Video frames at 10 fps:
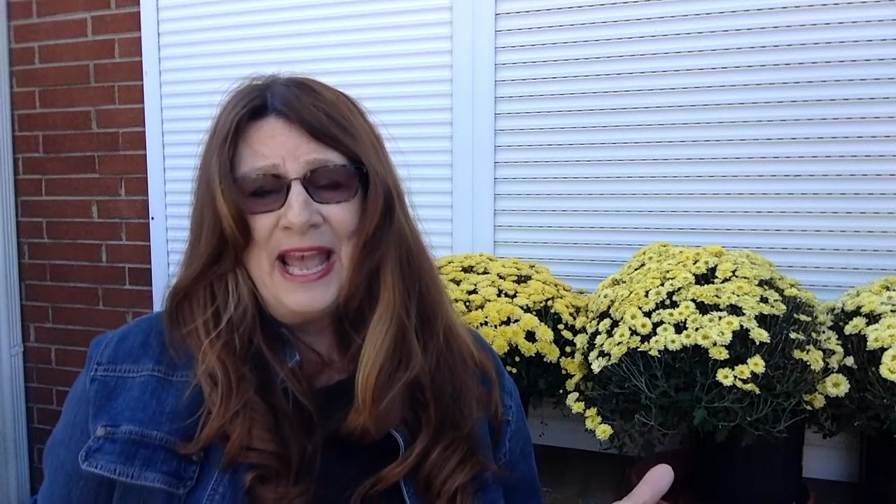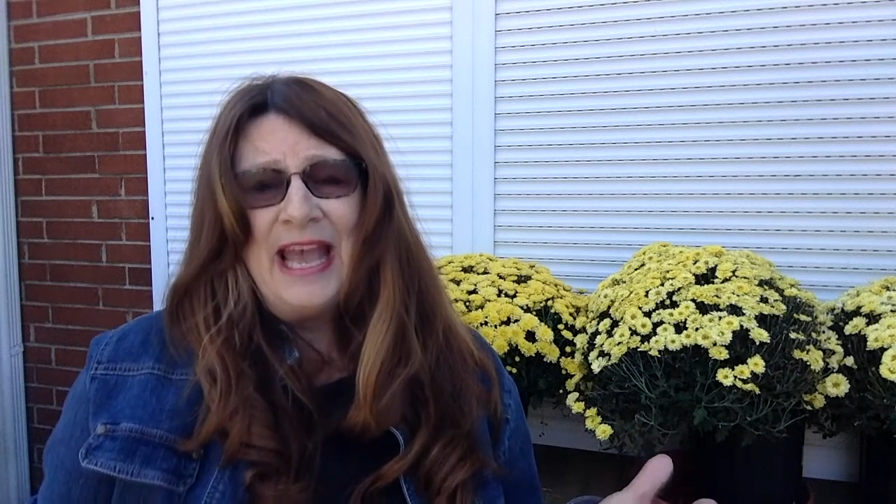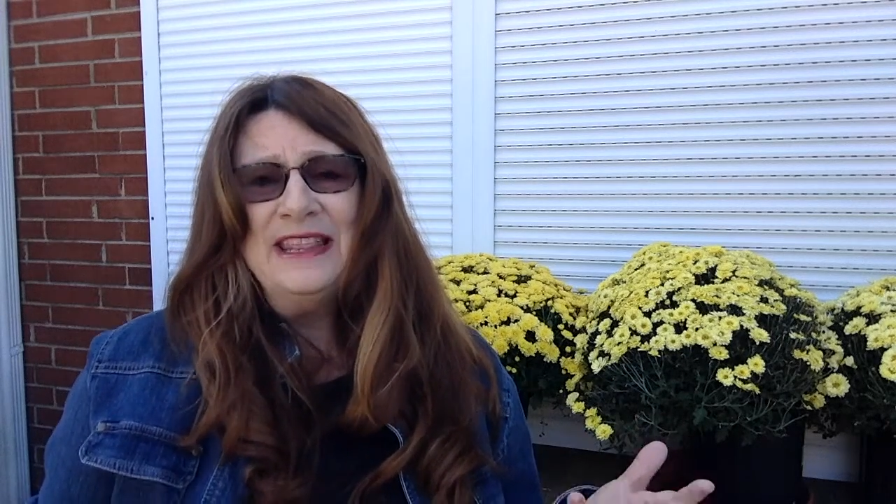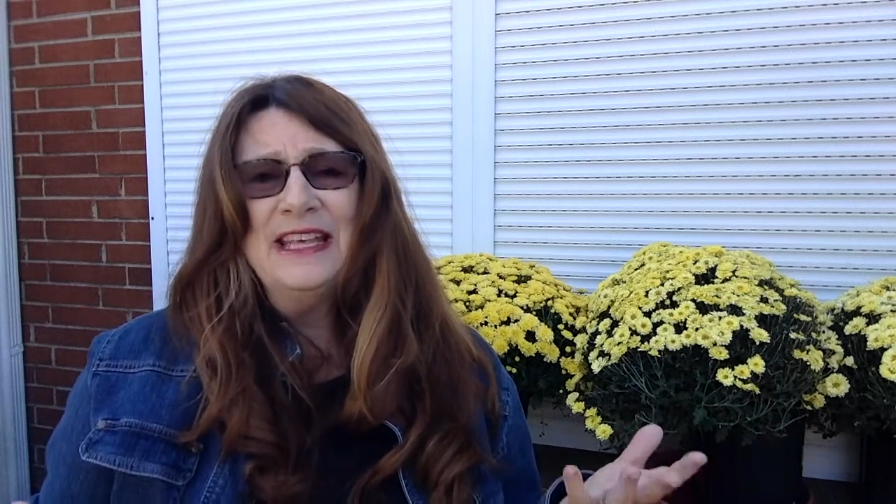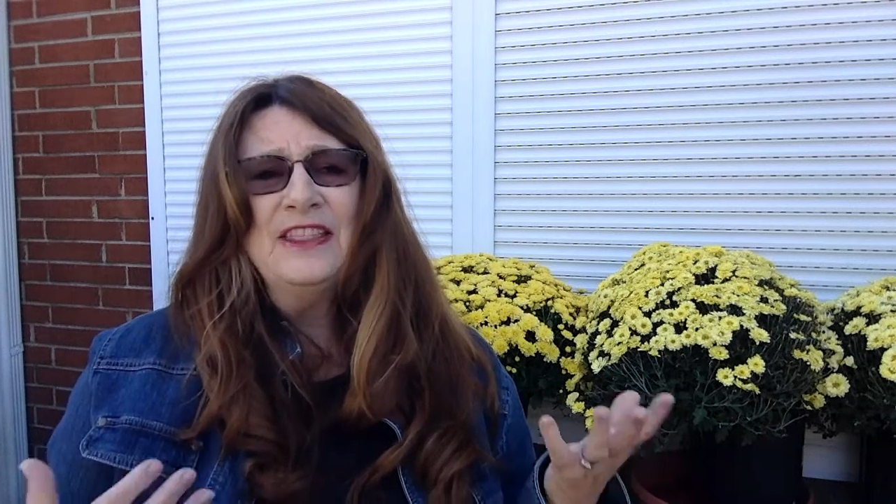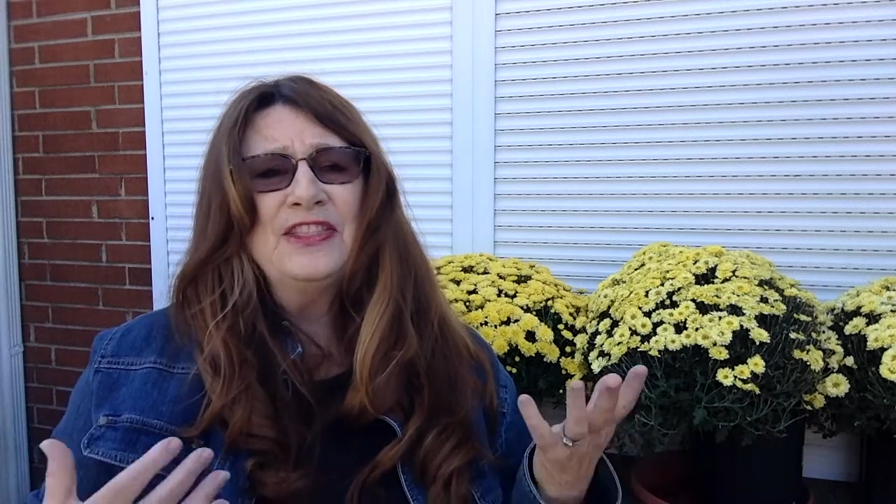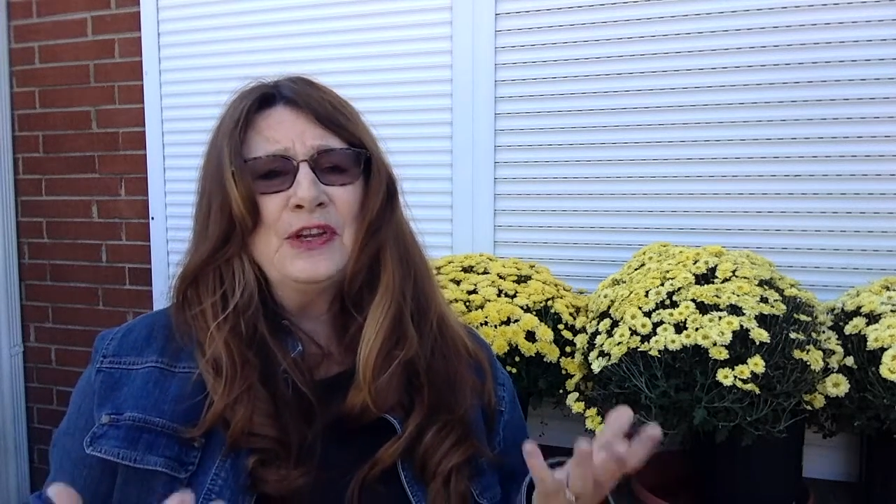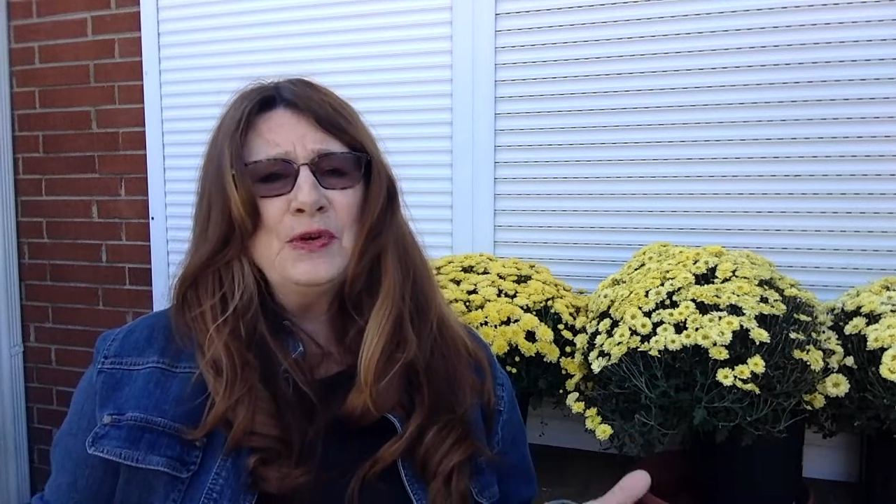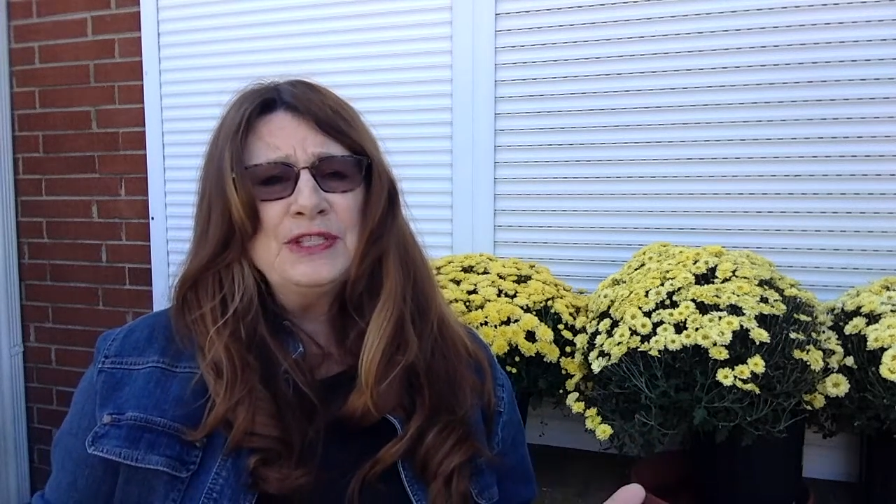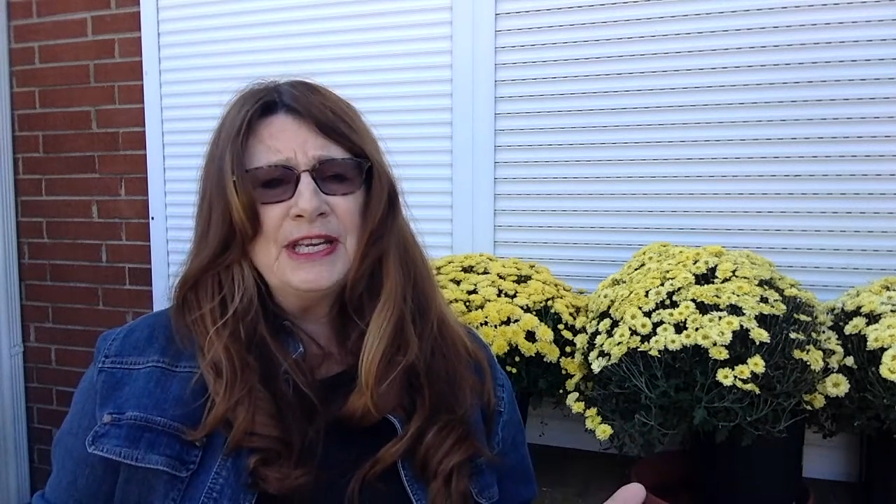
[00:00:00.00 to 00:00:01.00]
And then
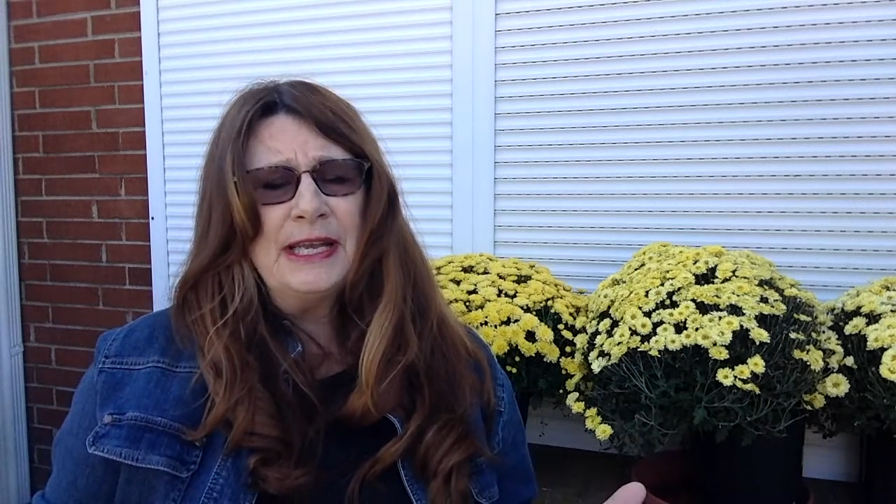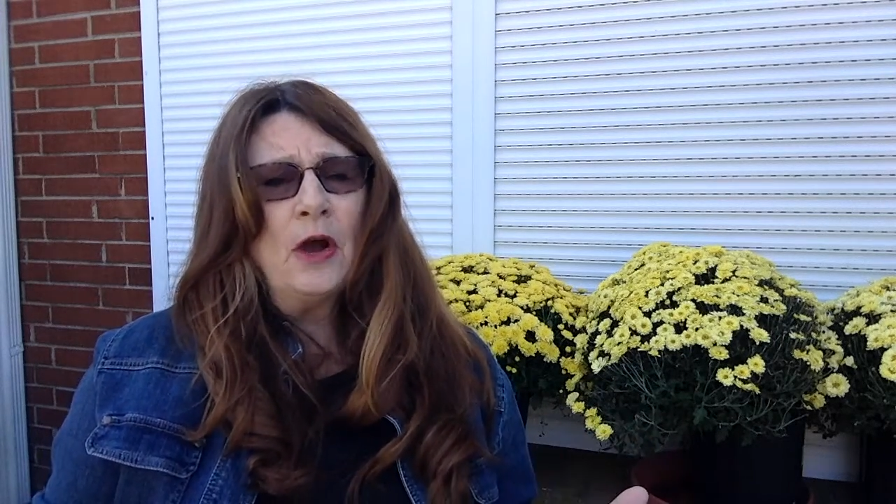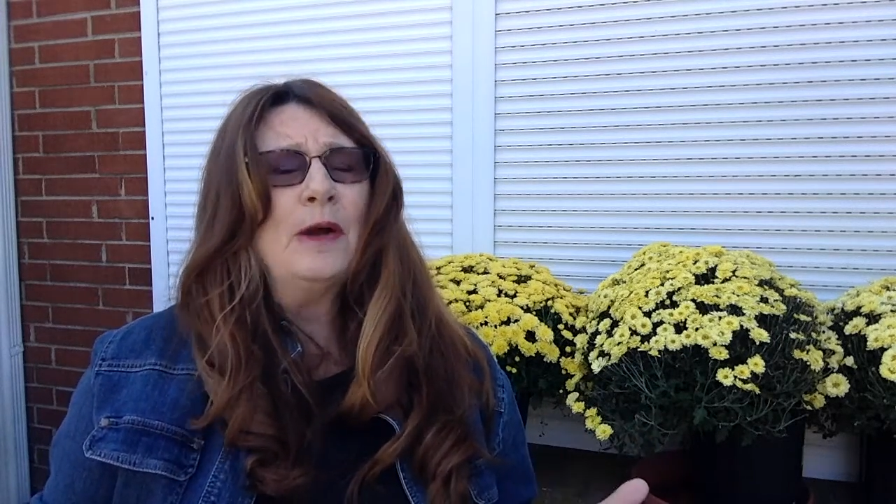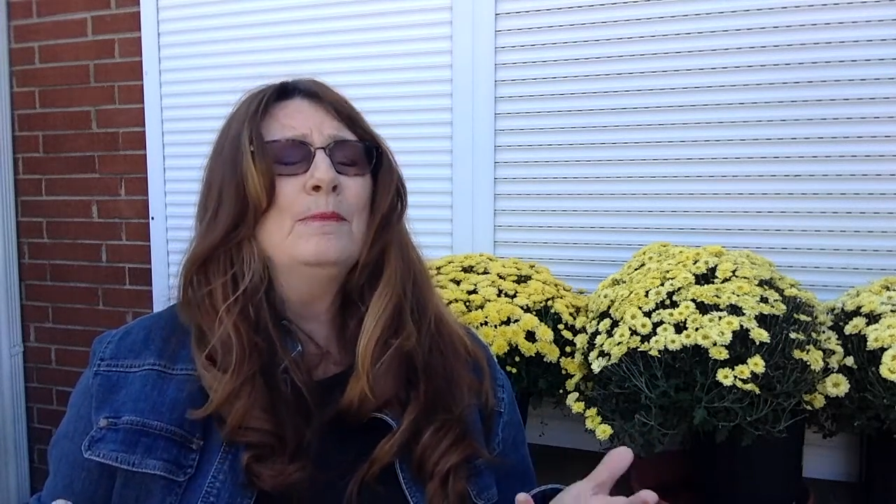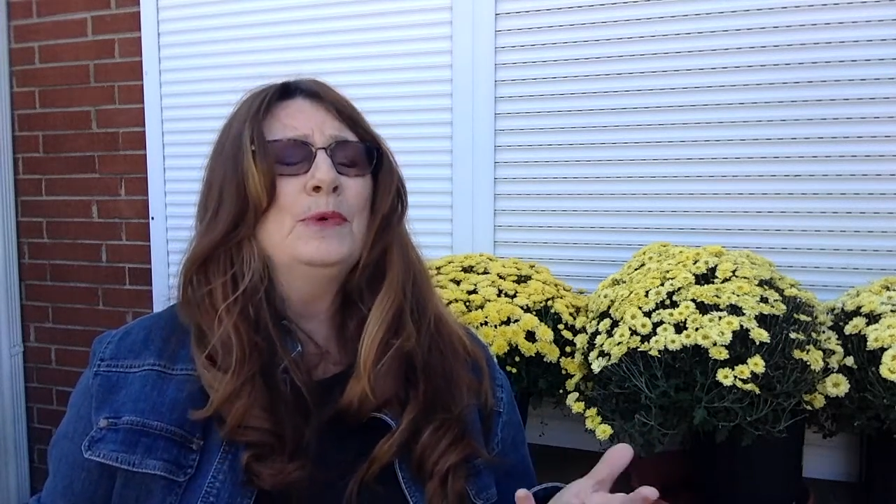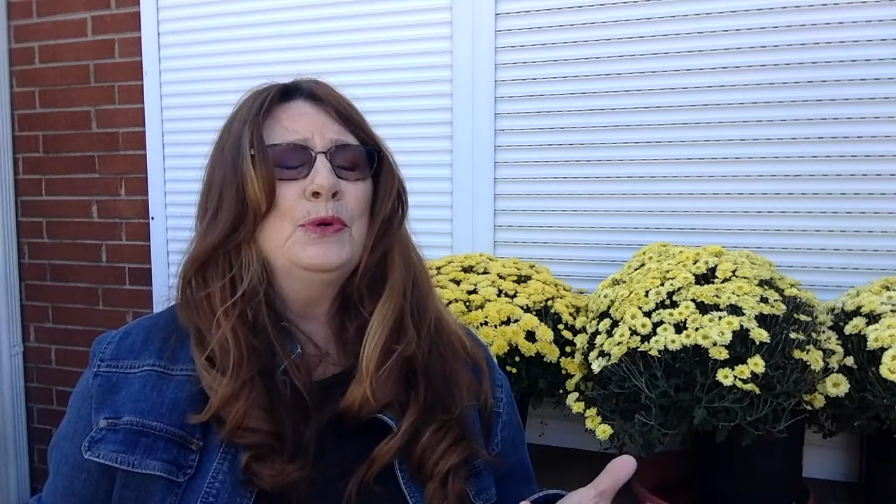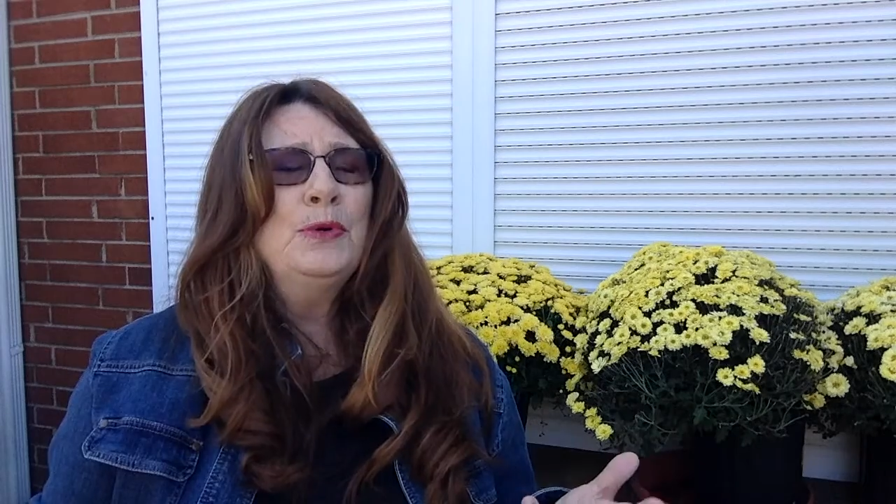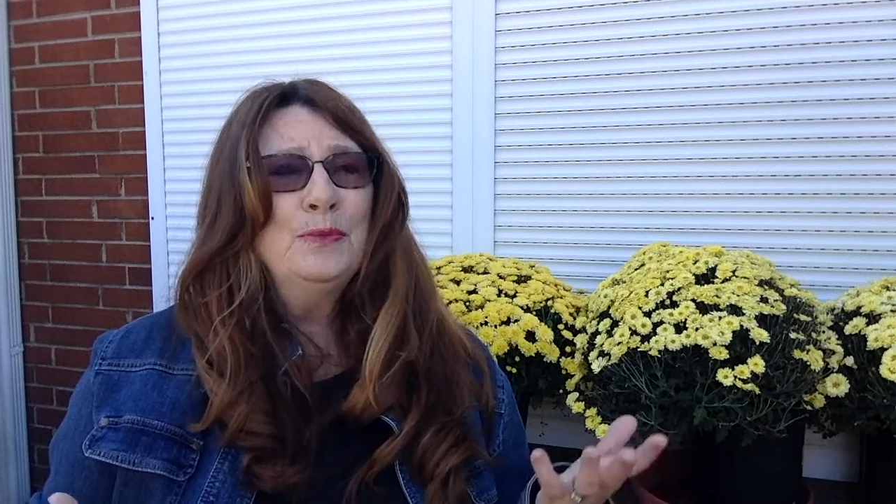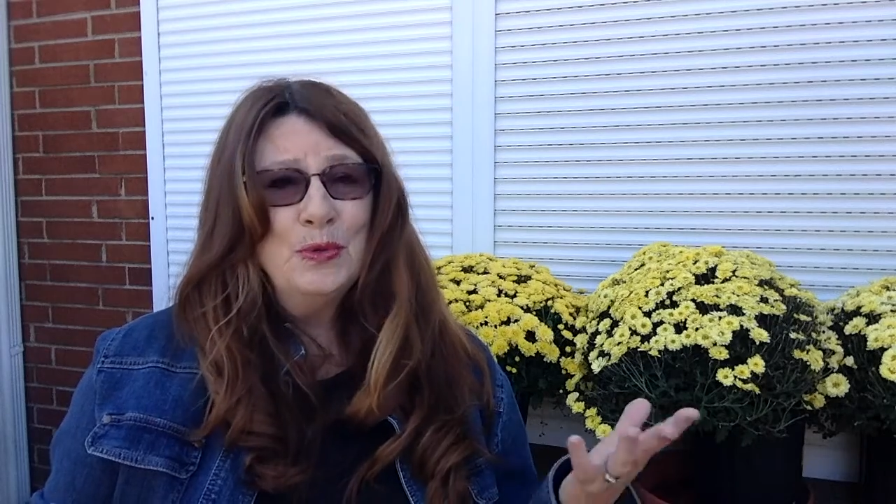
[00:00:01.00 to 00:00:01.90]
Thursday, our moon